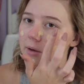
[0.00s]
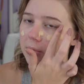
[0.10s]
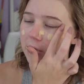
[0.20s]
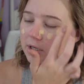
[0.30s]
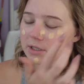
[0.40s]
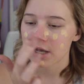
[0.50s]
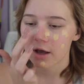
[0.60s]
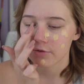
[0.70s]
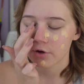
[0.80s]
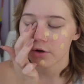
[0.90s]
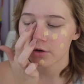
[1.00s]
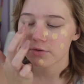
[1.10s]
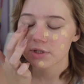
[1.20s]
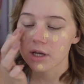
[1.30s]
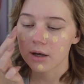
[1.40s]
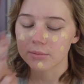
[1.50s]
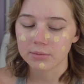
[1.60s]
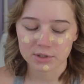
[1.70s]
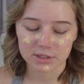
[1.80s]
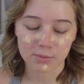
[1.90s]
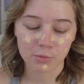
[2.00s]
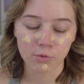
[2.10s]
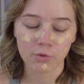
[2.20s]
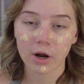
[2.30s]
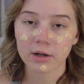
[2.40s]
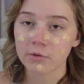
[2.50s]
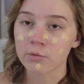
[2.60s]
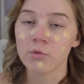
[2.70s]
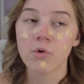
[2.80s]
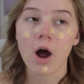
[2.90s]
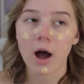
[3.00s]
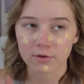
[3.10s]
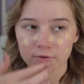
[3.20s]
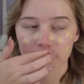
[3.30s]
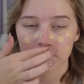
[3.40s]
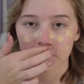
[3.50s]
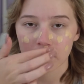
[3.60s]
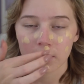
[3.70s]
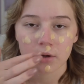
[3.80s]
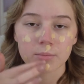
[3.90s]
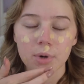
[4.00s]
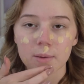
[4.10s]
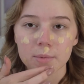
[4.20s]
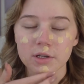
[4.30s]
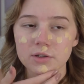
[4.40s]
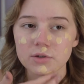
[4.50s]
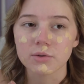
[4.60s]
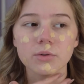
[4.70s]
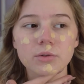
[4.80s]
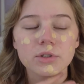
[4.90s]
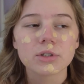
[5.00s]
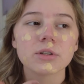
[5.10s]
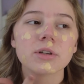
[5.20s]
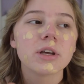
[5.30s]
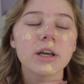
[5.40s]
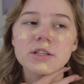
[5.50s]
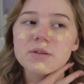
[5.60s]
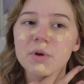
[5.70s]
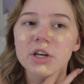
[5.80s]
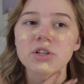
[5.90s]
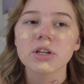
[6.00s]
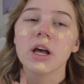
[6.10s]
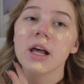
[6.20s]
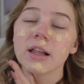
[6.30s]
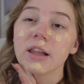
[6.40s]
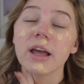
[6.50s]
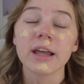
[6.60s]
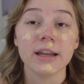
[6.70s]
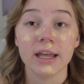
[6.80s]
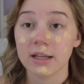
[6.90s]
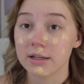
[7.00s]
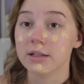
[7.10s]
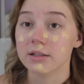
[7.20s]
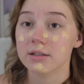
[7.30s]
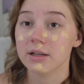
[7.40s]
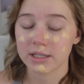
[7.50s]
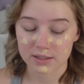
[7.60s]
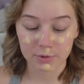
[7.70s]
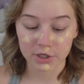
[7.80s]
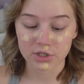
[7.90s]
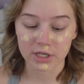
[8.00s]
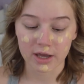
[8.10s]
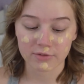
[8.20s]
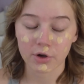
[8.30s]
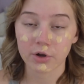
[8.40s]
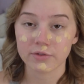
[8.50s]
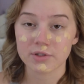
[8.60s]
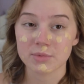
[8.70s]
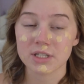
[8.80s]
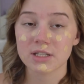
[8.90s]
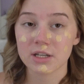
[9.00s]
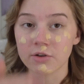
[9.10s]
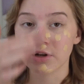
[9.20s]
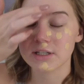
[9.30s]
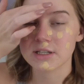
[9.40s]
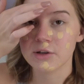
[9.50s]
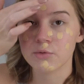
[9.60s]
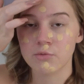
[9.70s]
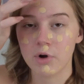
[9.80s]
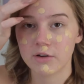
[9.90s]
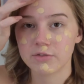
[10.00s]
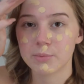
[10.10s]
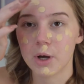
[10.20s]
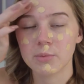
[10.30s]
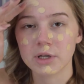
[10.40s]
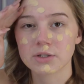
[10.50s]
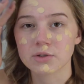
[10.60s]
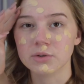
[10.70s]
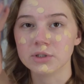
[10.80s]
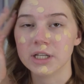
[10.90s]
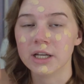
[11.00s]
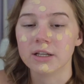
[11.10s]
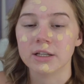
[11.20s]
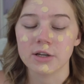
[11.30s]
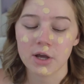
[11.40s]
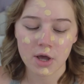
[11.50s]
Because I've heard of some rough public schools, especially in England. Especially I've heard of some seriously rough public schools in England.